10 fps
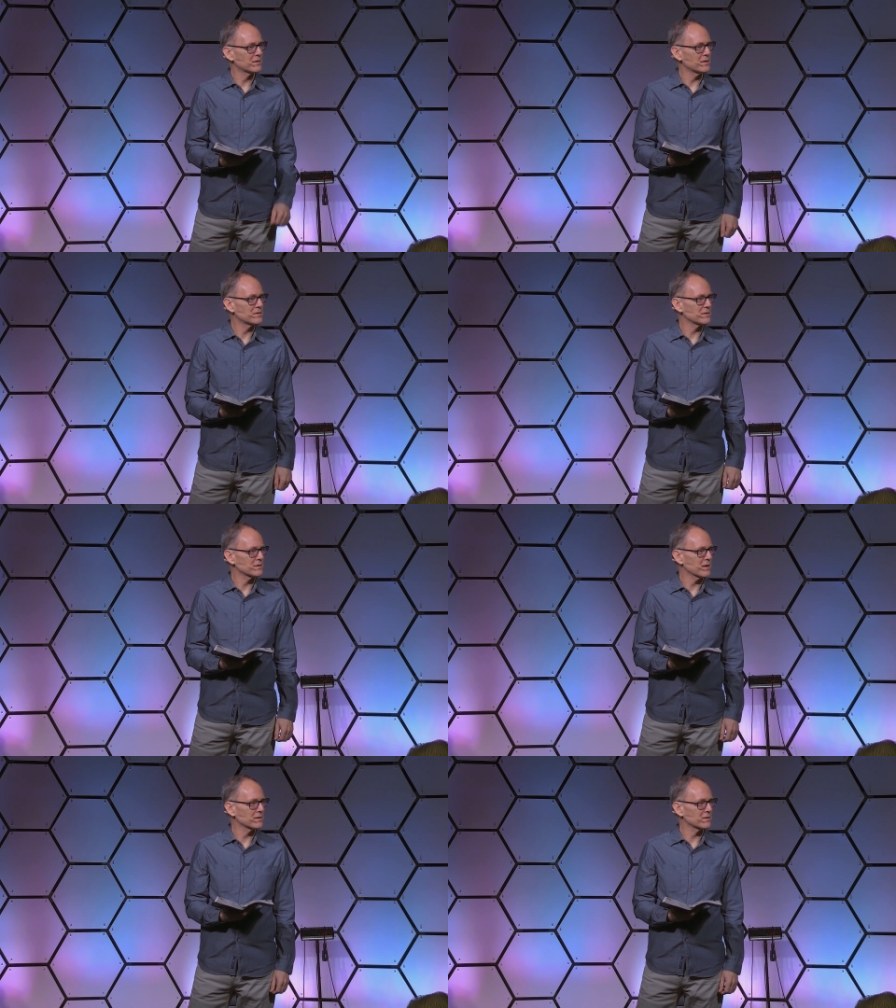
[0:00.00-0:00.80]
teaches
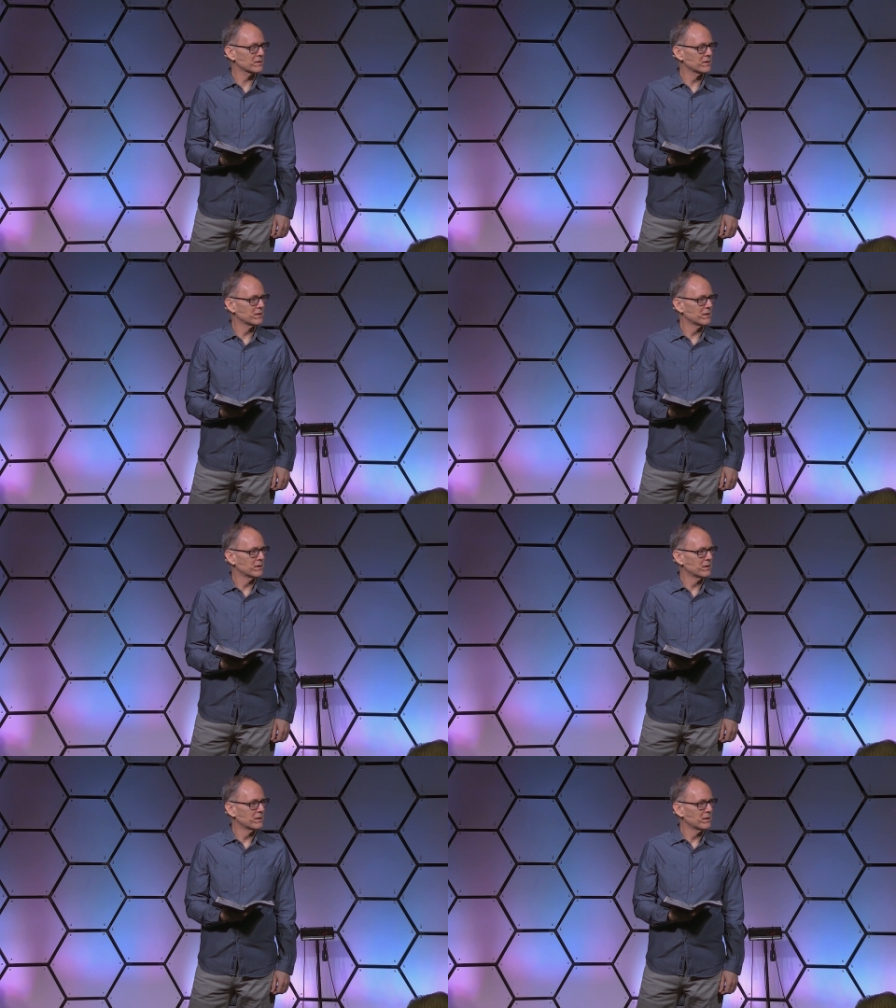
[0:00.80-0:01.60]
us
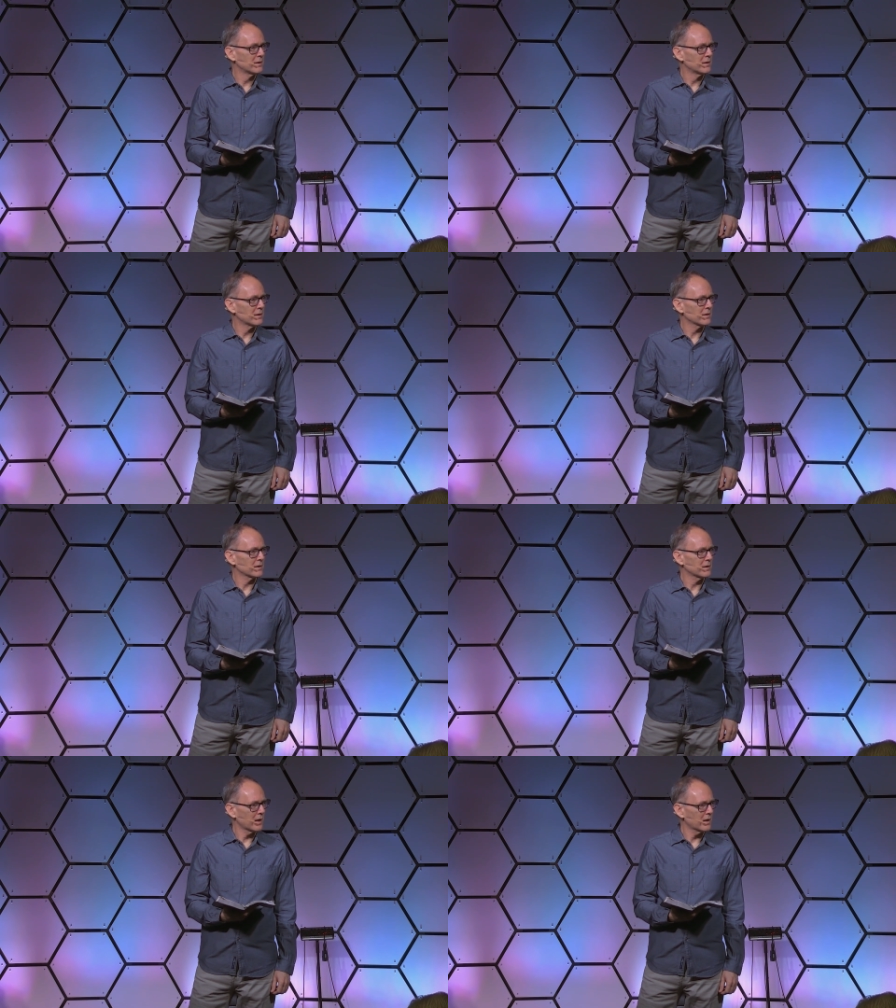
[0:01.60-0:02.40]

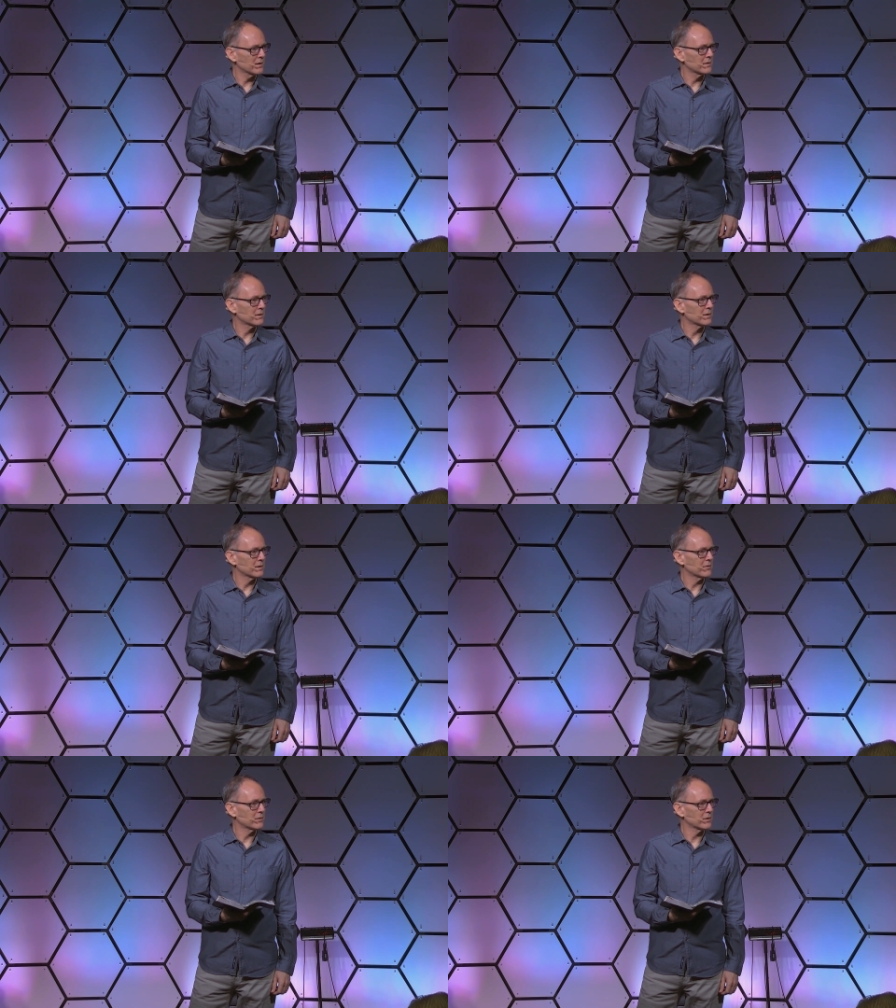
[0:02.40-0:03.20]
that God
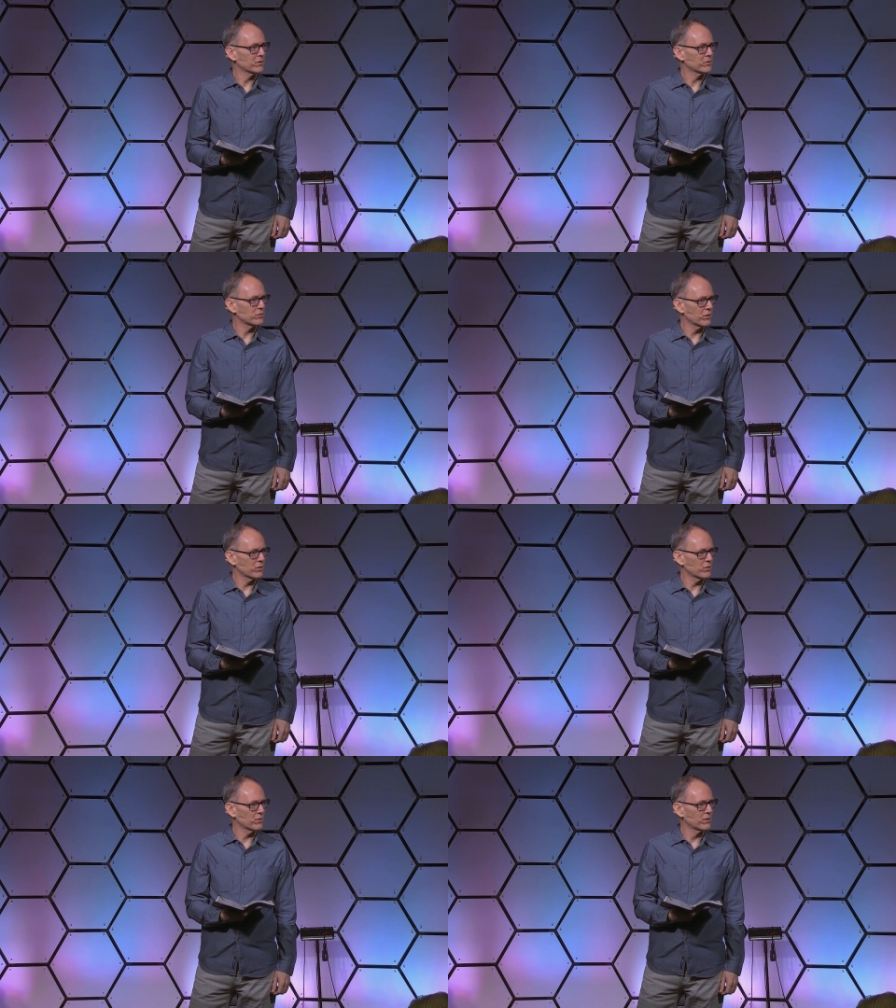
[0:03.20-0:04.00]
is in
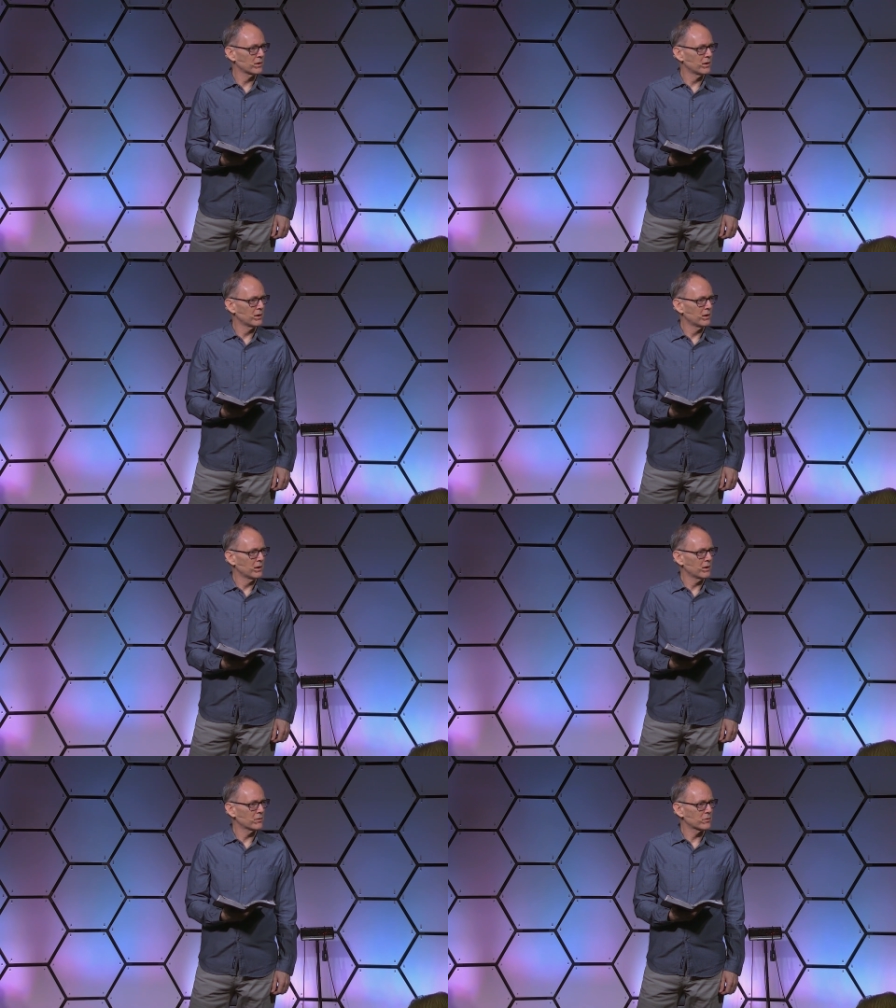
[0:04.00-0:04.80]
control
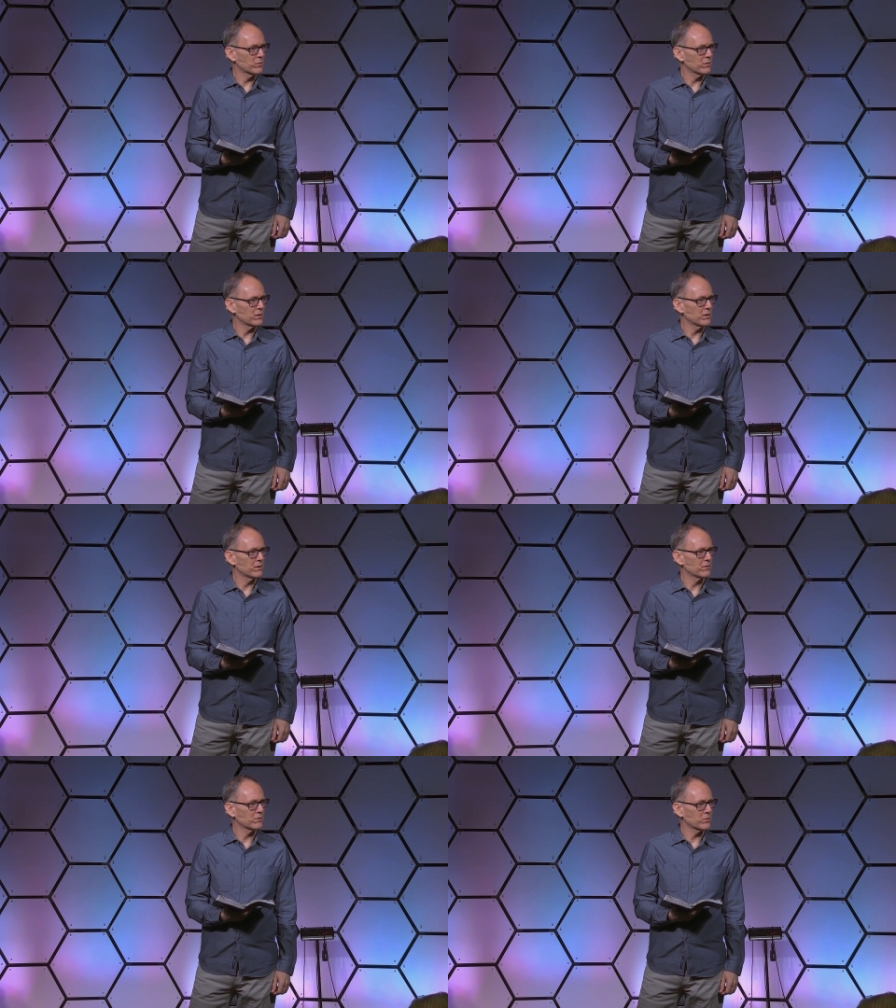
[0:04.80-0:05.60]
in
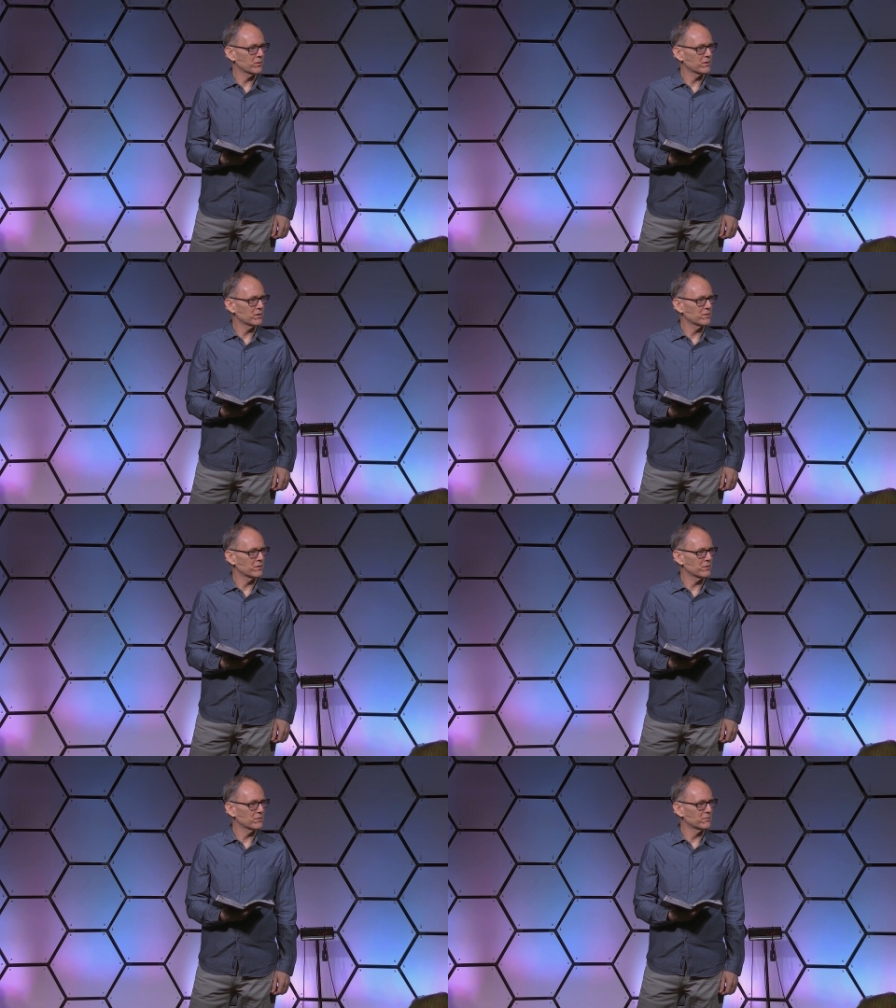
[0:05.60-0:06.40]

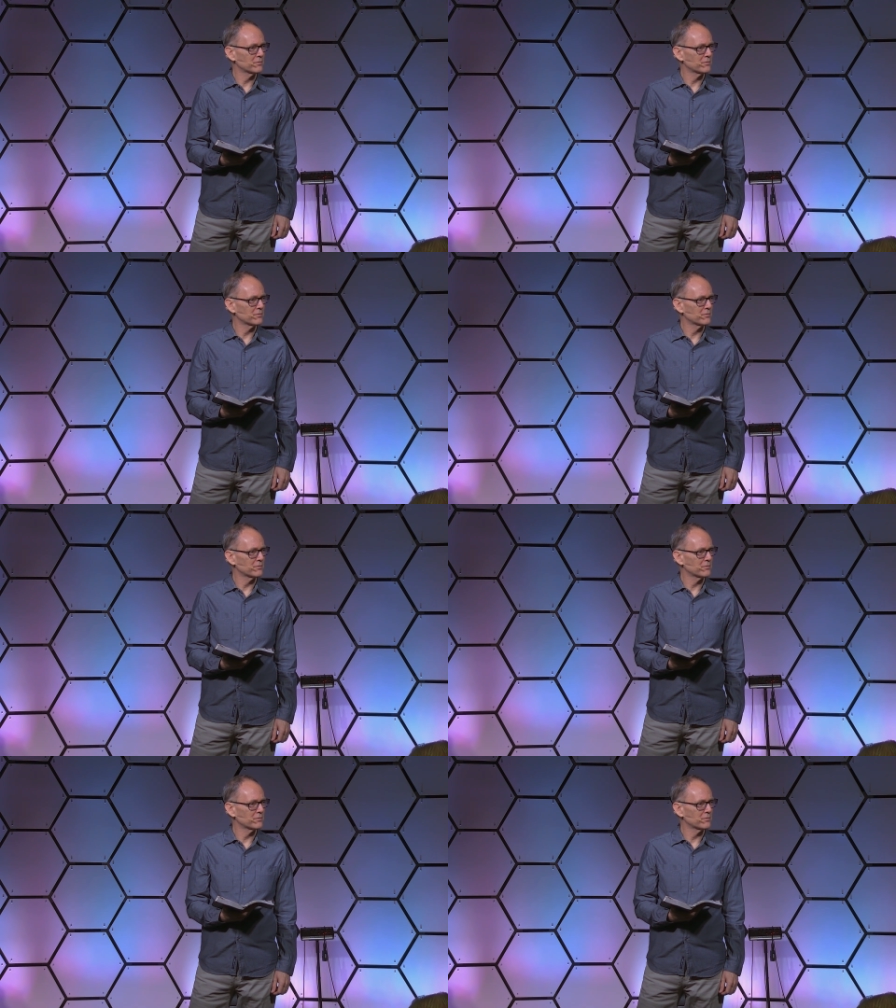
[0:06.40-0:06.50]
2022.